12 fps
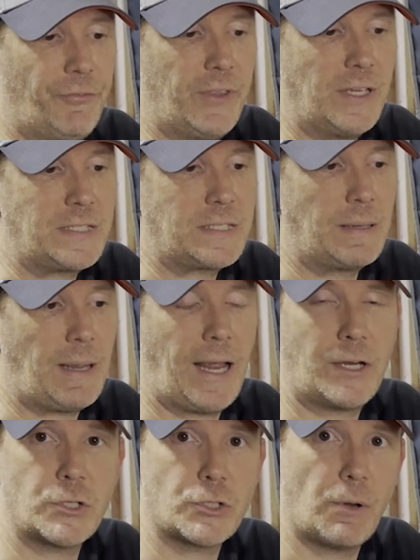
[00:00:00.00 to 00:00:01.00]
This
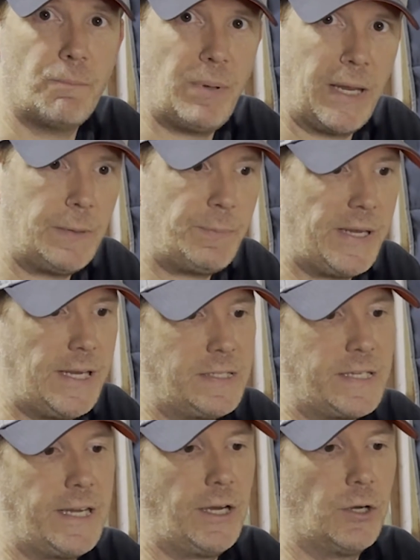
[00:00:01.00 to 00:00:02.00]
extra big piece
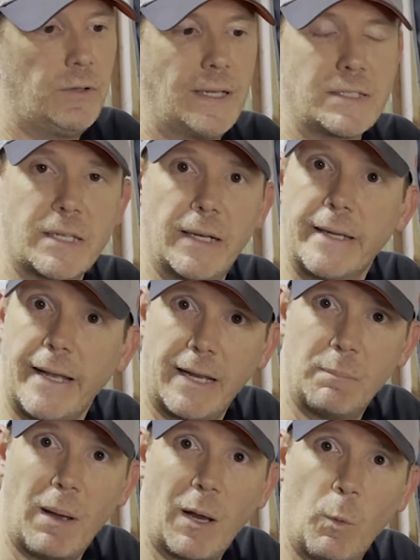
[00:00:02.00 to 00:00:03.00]
here that's going to get
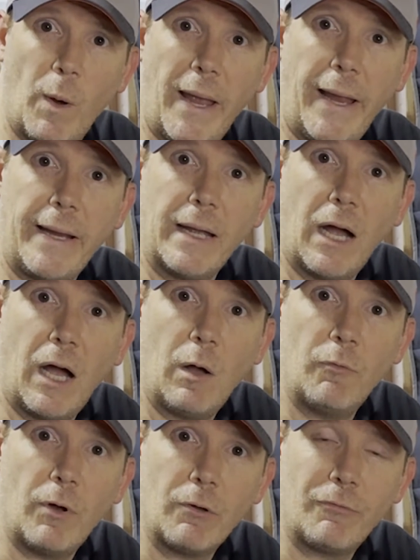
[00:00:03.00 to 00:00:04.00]
in my way
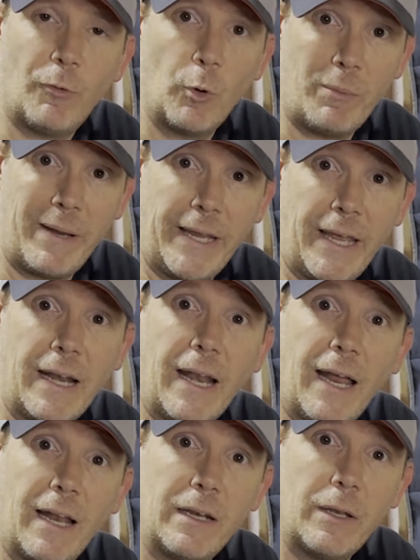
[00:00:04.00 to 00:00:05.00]
of forming it
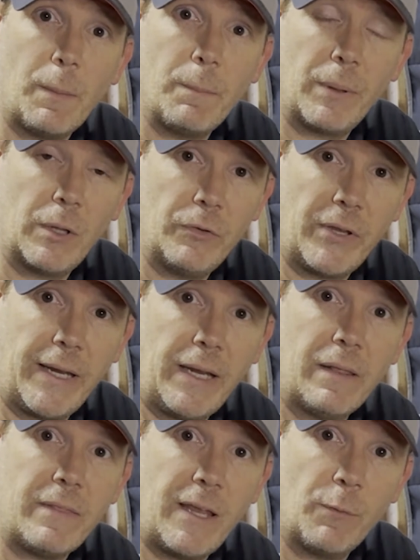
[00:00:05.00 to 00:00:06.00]
and building
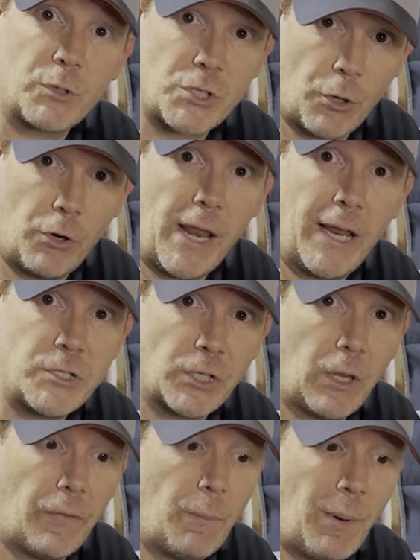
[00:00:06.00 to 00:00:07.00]
the return edge
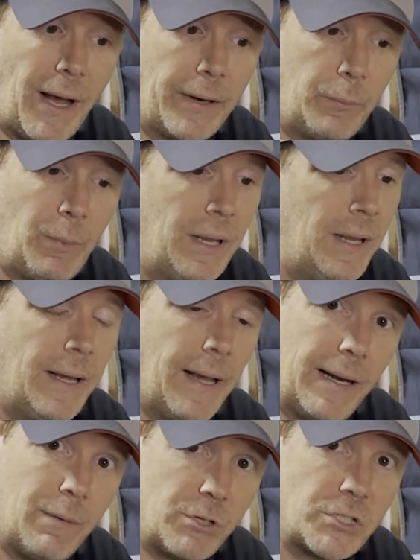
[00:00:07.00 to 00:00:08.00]
along the bottom,
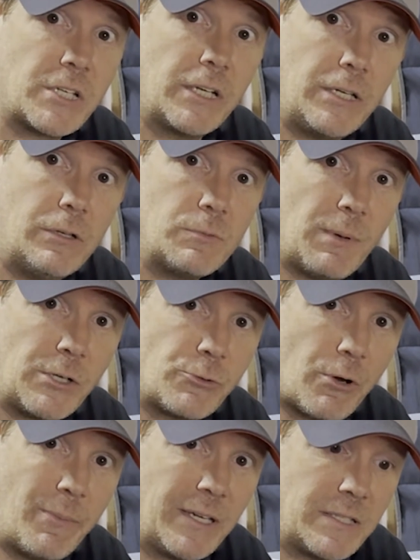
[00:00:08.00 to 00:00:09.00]
and I'm just going to use my
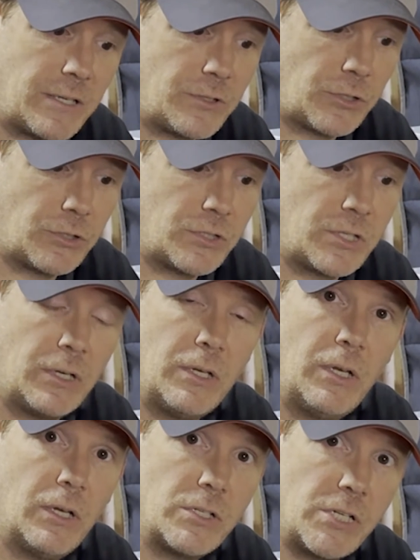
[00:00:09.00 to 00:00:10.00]
trimming scissors
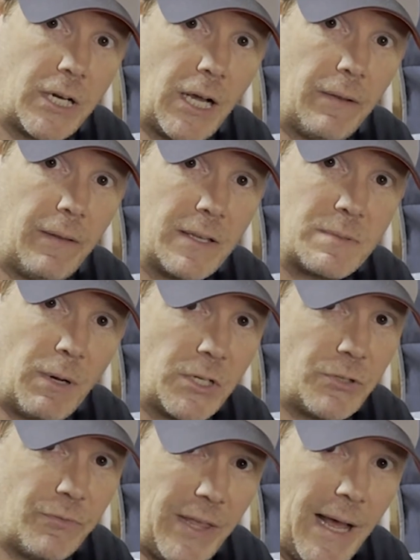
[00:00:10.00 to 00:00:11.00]
to cut as much
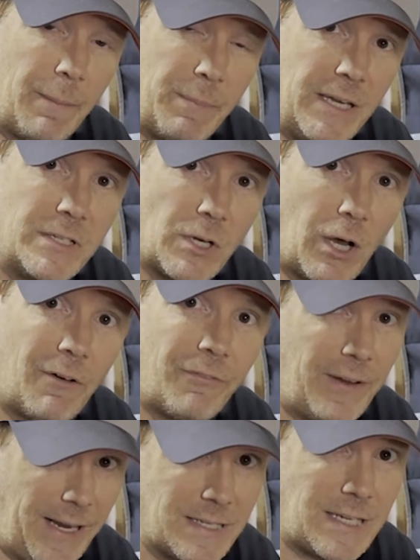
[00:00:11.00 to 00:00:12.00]
of that piece off
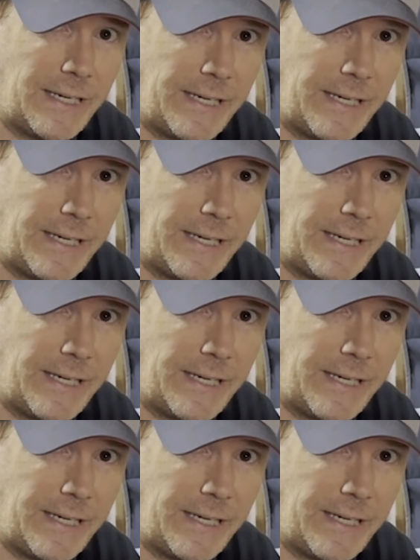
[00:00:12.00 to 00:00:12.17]
as I